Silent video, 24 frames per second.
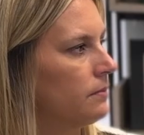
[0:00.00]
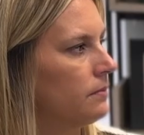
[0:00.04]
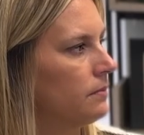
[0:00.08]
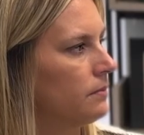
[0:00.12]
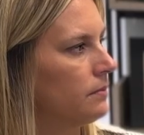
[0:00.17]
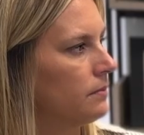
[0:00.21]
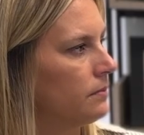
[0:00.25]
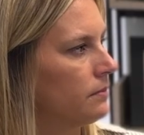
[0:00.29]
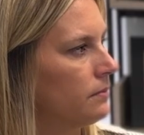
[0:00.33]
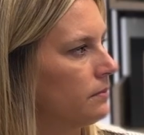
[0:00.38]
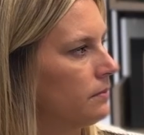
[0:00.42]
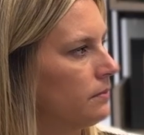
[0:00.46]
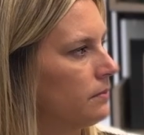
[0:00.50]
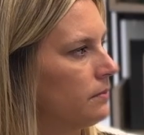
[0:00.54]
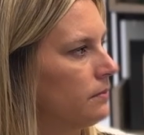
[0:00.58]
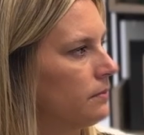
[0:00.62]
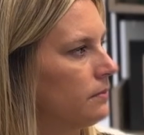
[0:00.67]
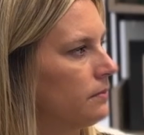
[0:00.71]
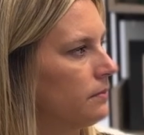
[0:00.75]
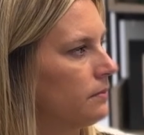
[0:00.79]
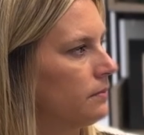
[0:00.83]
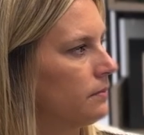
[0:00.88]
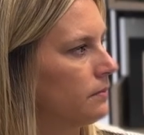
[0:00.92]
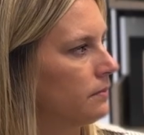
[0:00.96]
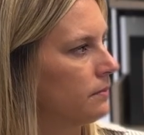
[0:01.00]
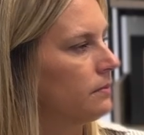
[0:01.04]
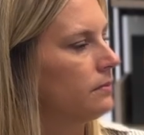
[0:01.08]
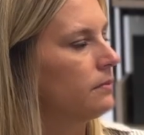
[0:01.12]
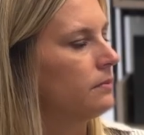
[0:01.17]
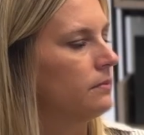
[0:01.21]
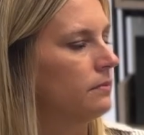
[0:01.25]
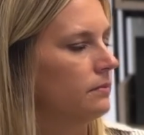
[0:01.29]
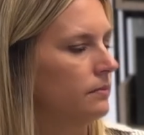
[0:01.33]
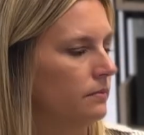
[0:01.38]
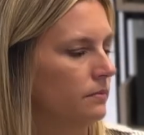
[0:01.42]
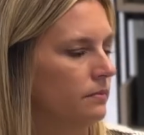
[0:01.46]

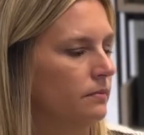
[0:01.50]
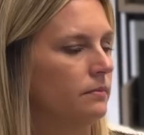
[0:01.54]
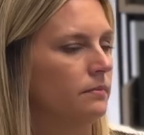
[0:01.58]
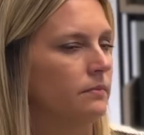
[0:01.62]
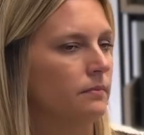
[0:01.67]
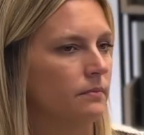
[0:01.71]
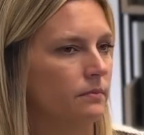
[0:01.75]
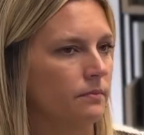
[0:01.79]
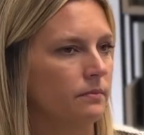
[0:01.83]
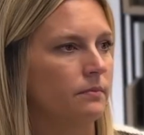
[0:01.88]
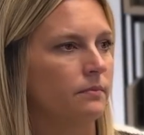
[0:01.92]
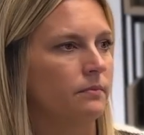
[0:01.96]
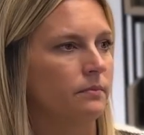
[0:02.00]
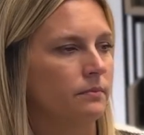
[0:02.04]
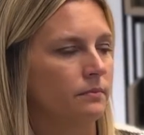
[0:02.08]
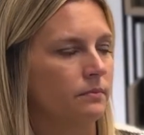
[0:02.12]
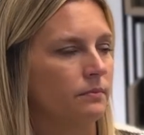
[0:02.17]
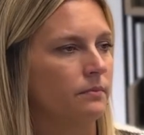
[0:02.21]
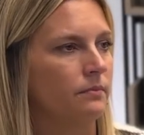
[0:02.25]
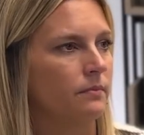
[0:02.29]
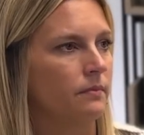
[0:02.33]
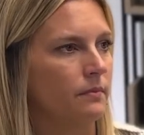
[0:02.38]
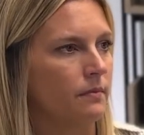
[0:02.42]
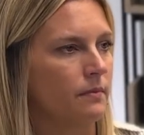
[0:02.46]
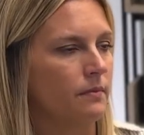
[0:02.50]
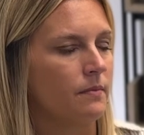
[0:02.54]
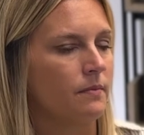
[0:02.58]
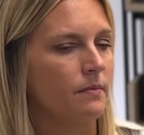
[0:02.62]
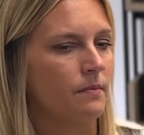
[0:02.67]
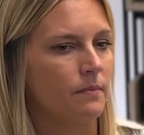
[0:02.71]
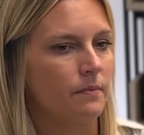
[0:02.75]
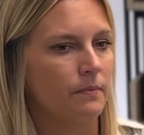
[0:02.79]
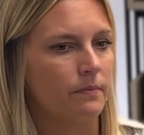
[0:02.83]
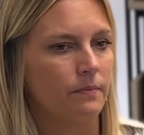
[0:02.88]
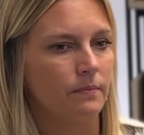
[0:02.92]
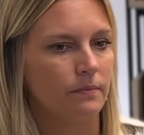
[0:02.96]

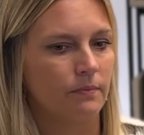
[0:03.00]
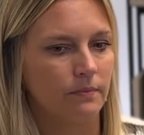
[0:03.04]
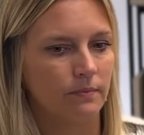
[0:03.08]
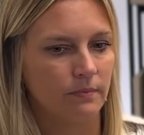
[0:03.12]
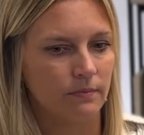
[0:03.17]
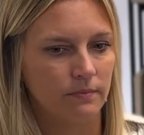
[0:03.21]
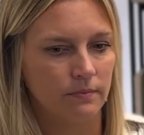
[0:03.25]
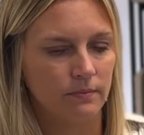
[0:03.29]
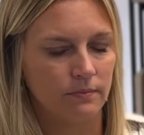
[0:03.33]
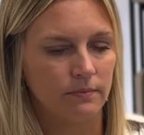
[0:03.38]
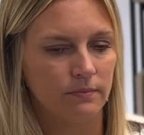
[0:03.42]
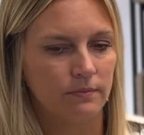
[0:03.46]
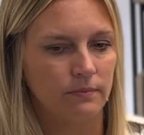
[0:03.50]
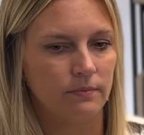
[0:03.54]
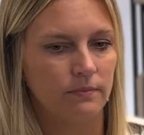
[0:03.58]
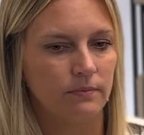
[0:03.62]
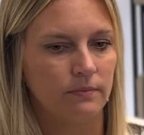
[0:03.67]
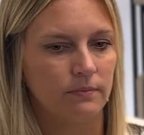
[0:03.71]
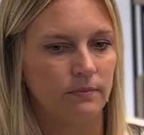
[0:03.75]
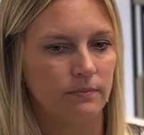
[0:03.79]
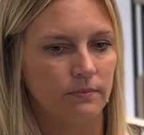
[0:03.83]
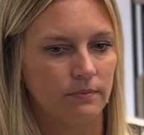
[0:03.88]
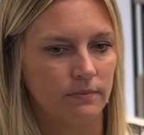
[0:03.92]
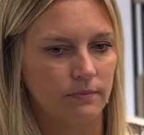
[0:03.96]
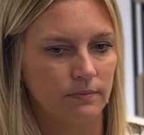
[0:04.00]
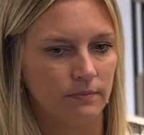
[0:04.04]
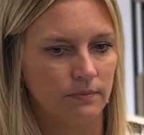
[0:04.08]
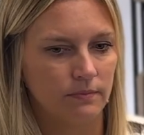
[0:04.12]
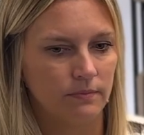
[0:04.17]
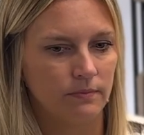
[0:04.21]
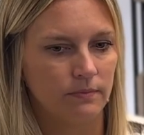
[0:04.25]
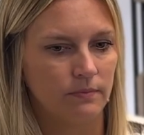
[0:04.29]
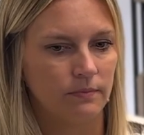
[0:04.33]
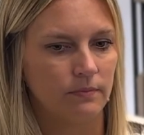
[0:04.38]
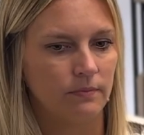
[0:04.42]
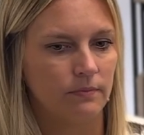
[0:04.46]

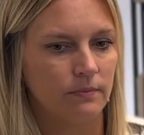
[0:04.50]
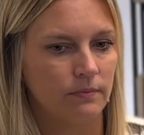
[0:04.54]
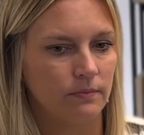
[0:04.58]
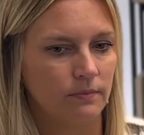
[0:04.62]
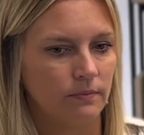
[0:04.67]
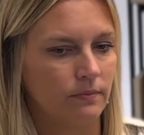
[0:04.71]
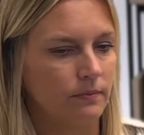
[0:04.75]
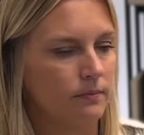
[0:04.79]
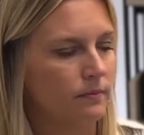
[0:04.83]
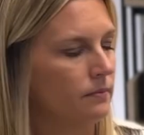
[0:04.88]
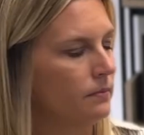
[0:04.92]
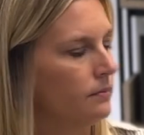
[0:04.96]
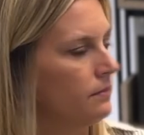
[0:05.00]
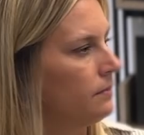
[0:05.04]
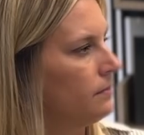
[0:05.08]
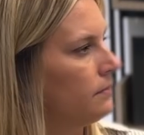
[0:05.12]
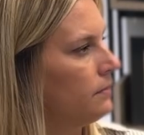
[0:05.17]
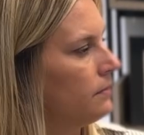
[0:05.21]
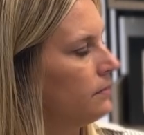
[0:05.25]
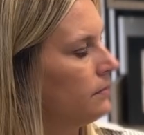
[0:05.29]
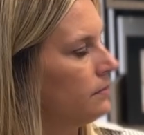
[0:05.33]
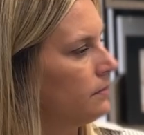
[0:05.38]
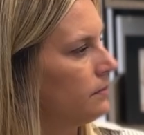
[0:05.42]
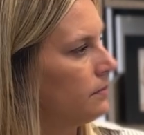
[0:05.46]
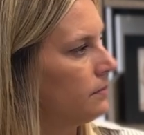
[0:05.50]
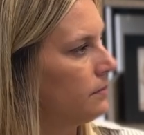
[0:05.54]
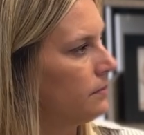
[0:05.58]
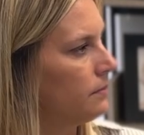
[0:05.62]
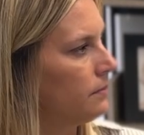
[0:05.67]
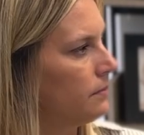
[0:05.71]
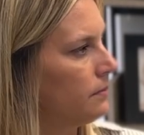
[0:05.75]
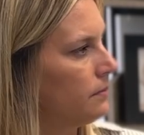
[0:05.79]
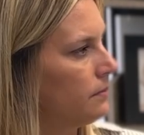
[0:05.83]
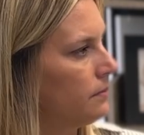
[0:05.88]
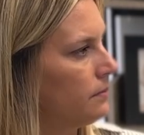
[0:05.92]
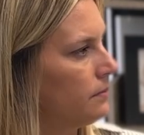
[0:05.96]

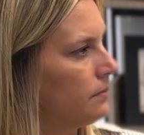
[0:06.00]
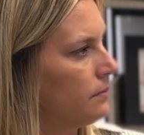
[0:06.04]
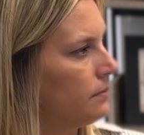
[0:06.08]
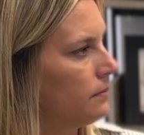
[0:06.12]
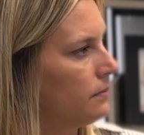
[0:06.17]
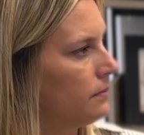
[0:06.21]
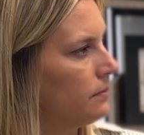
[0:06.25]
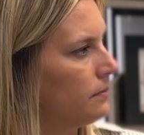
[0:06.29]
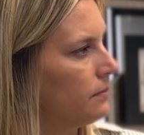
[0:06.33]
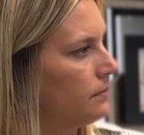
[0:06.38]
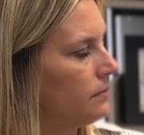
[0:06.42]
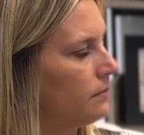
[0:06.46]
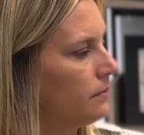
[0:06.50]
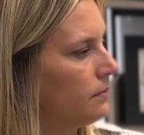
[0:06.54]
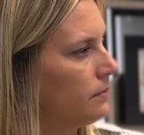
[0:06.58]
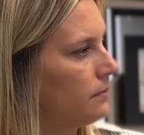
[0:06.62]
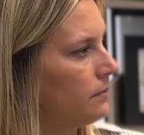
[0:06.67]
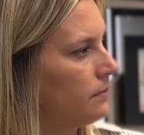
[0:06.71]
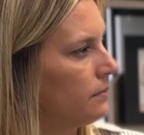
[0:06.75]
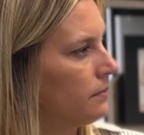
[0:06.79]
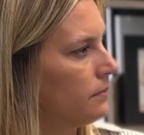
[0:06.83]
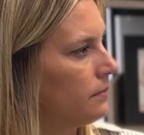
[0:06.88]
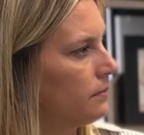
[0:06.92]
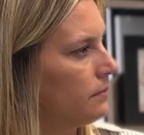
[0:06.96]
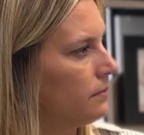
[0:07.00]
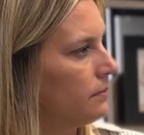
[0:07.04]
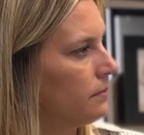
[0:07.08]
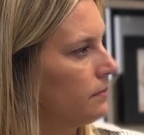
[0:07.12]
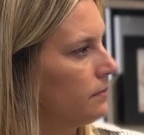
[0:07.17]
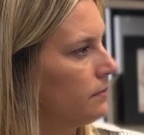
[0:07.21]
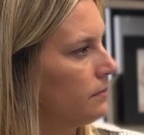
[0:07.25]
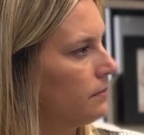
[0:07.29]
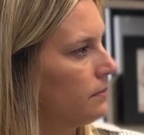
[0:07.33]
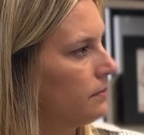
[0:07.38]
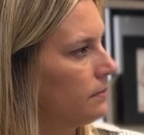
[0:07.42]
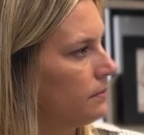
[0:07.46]

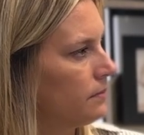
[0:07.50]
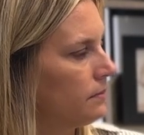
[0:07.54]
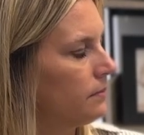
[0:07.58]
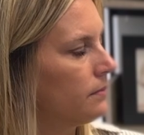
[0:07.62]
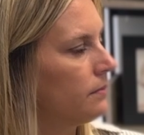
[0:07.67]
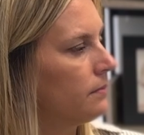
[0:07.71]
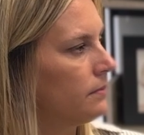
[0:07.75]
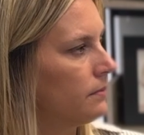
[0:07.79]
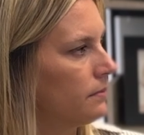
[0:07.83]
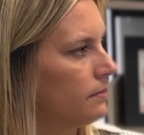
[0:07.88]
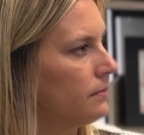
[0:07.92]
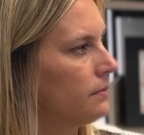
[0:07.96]
This person isn't speaking.